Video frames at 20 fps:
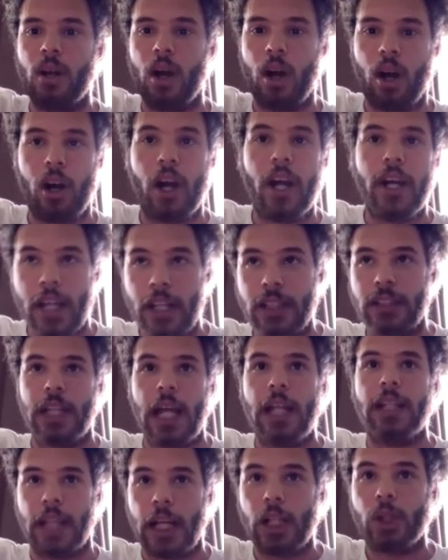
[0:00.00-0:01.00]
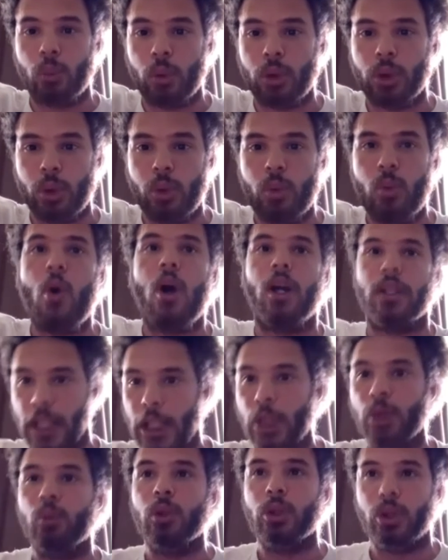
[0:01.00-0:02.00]
all right? That's what you want.
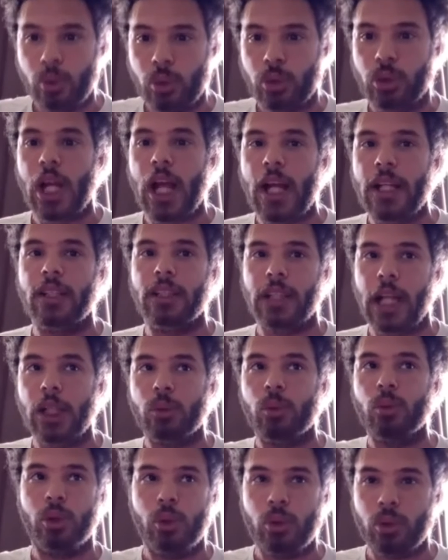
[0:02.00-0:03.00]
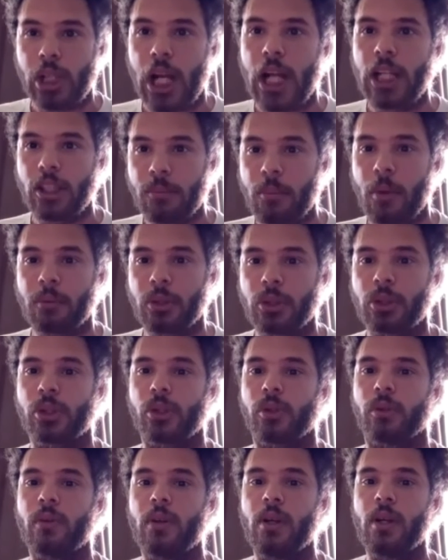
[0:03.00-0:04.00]
That's what you signed him up to
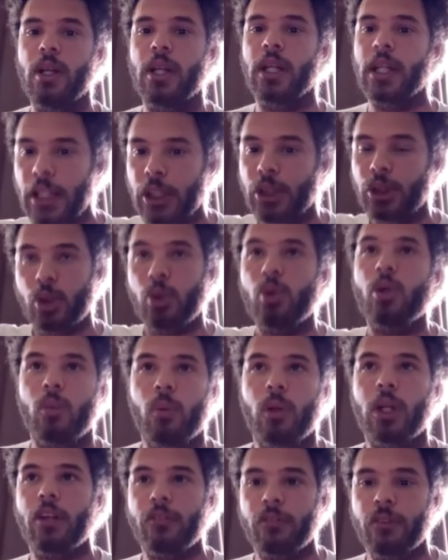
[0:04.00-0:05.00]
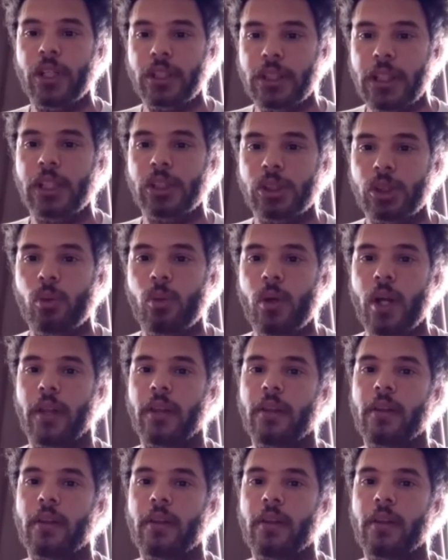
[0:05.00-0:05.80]
do. He's doing whatever it takes to win.